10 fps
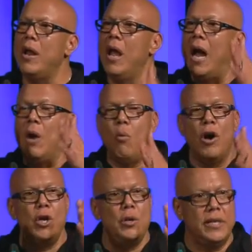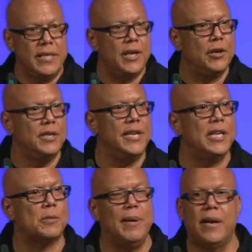I want you to dig your
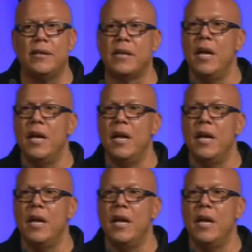ditch because